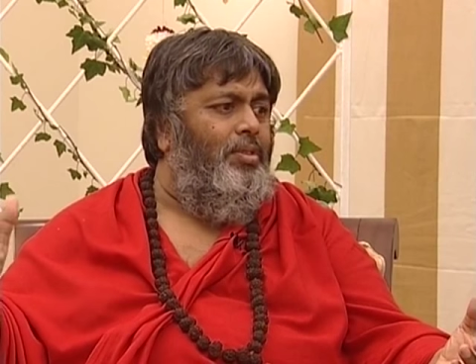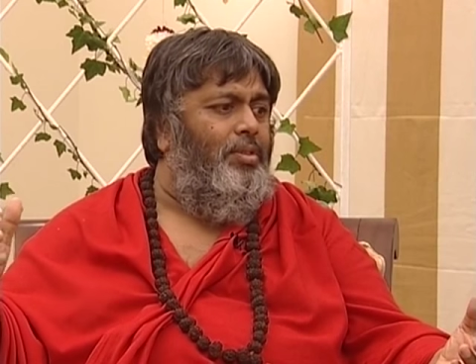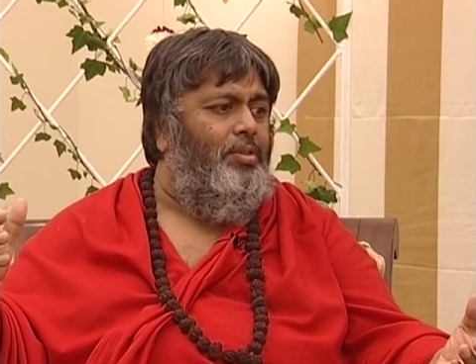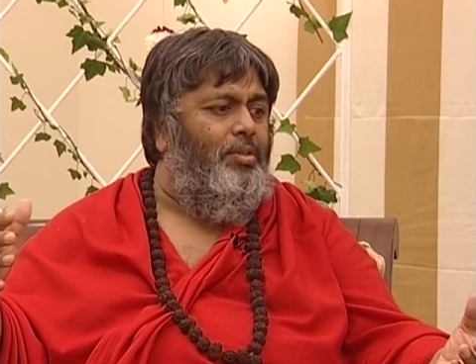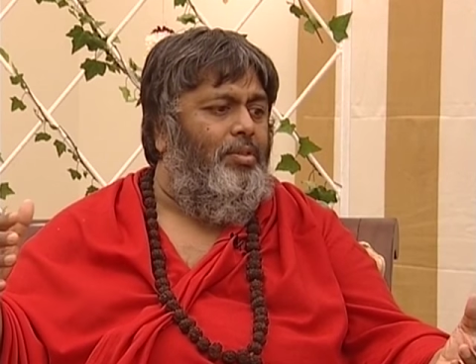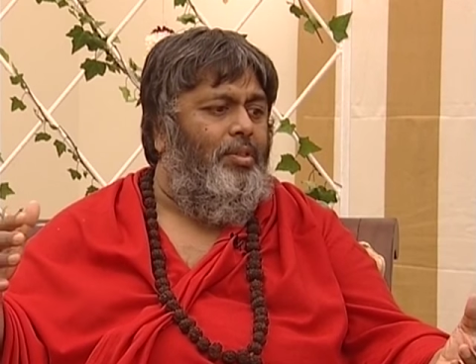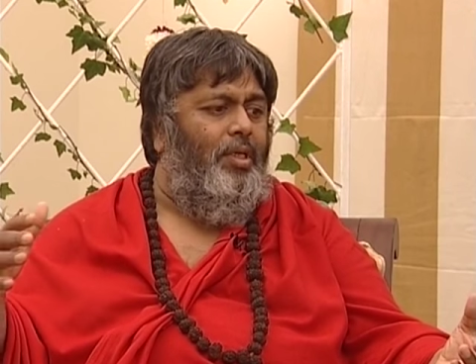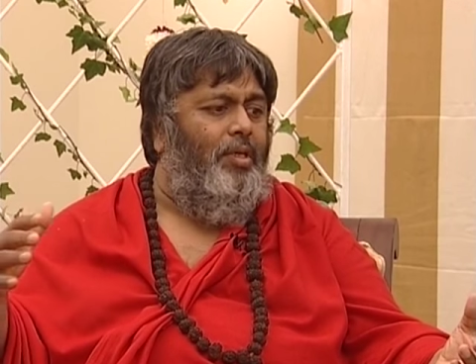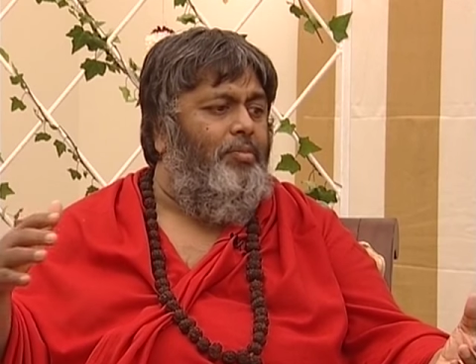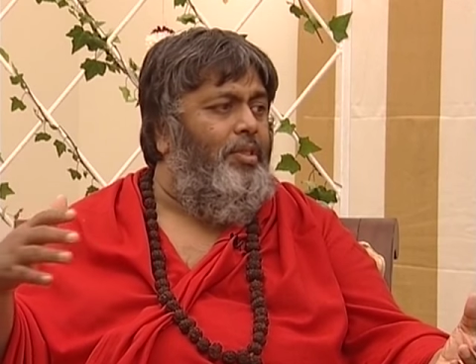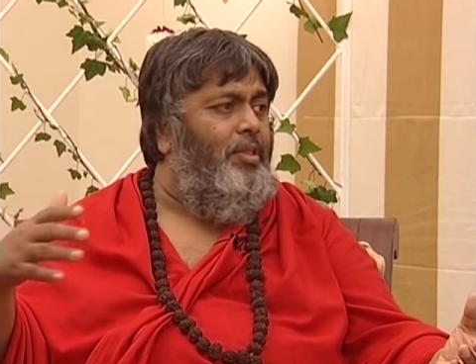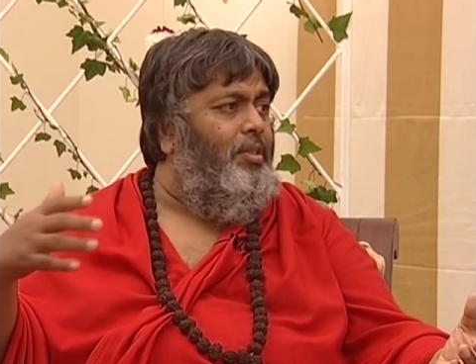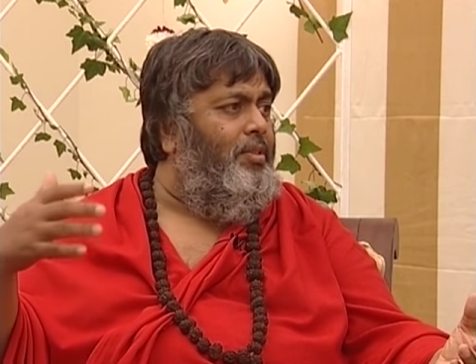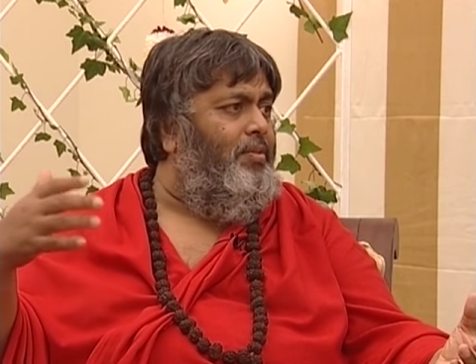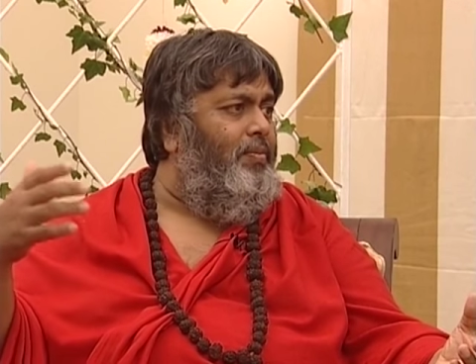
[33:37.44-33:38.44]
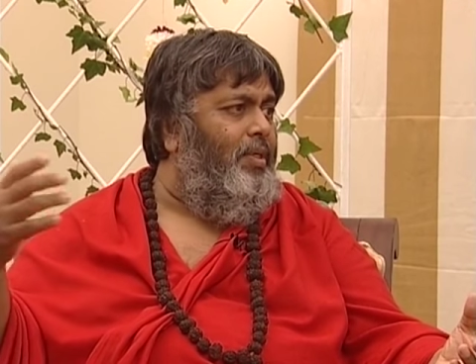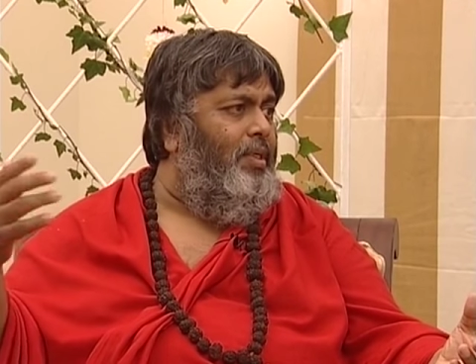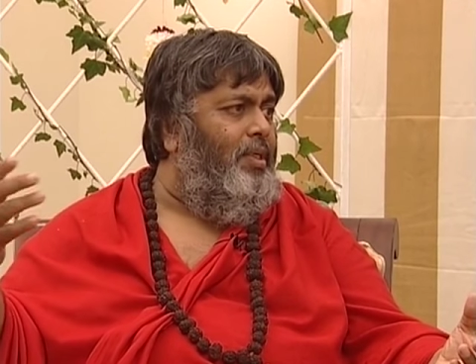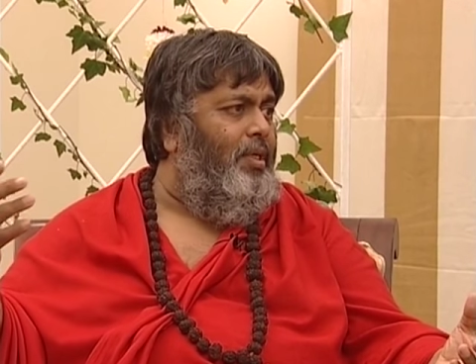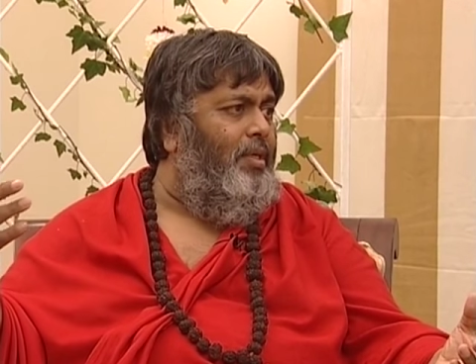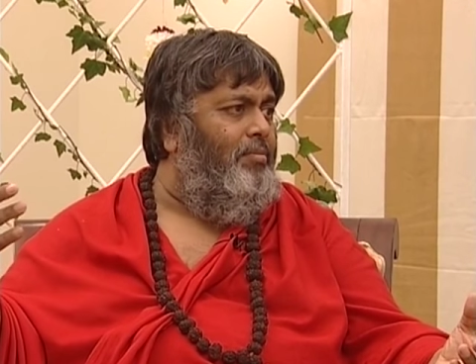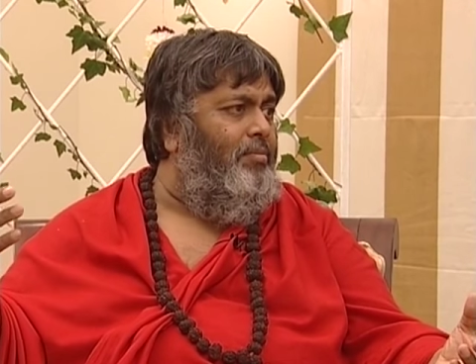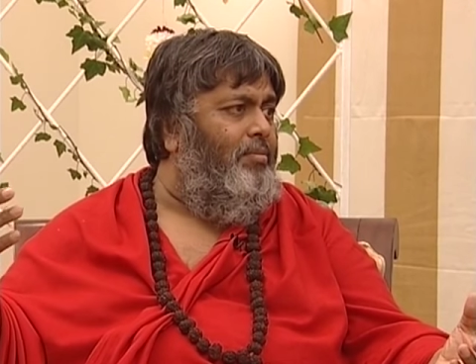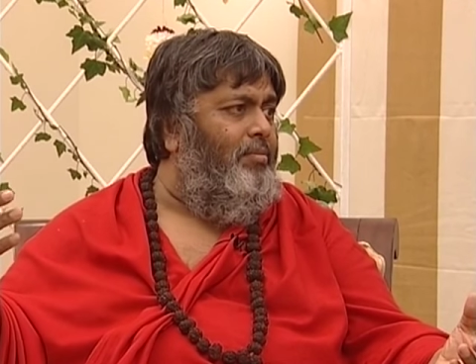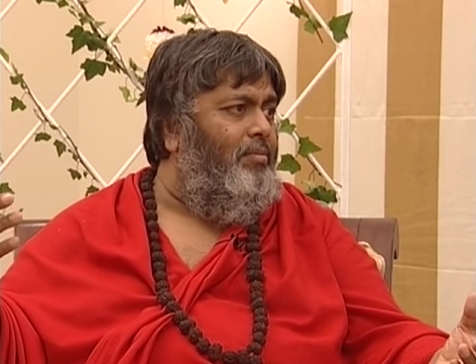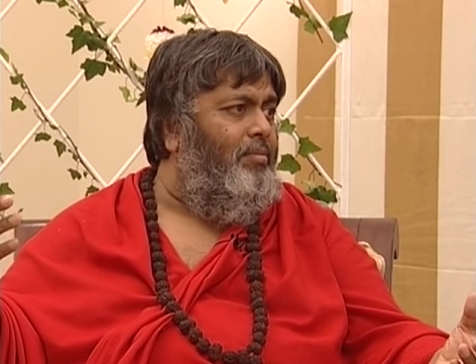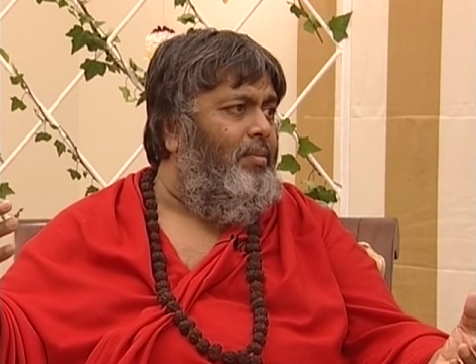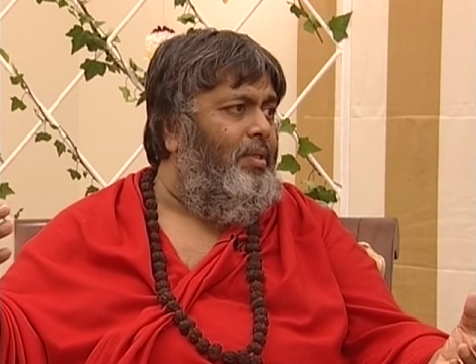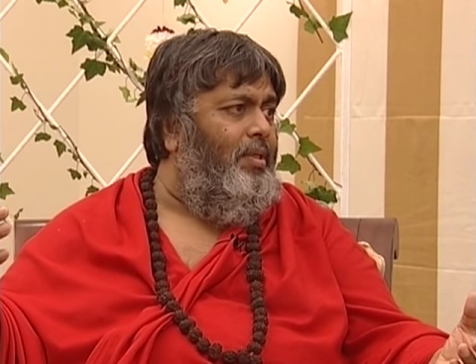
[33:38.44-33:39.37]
tsunamis will come,